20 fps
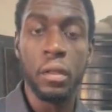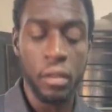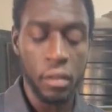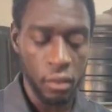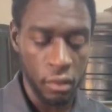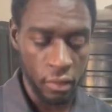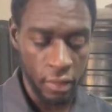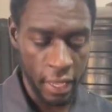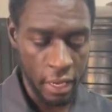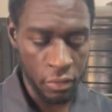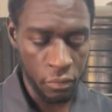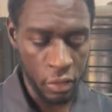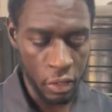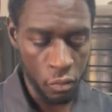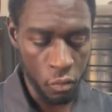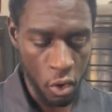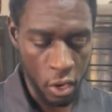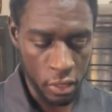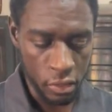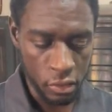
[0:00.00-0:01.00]
then we
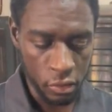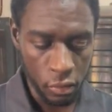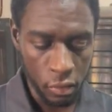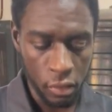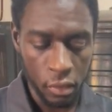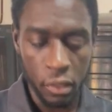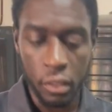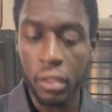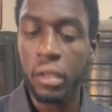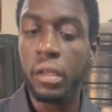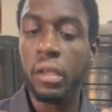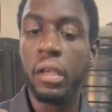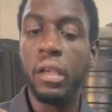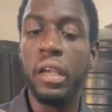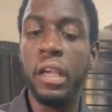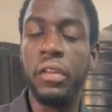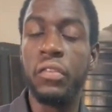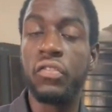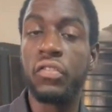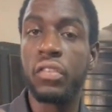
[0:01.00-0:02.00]
want to
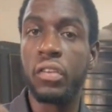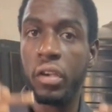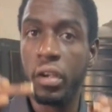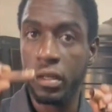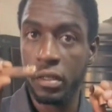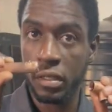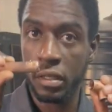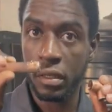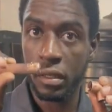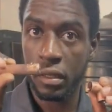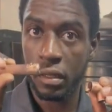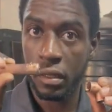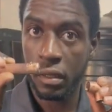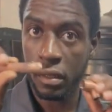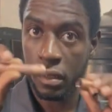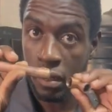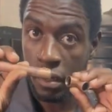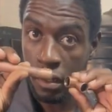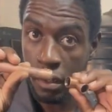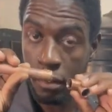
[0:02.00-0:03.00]
insert
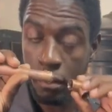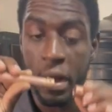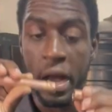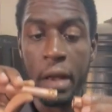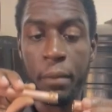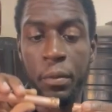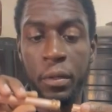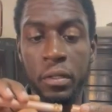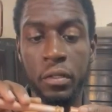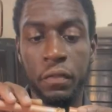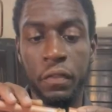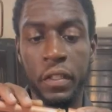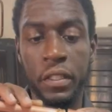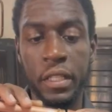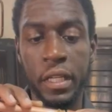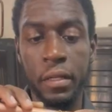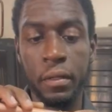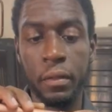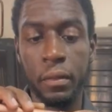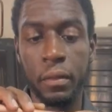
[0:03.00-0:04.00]
pipe into
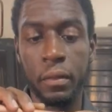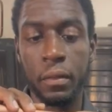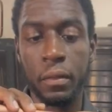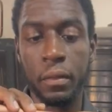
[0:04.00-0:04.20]
fitting.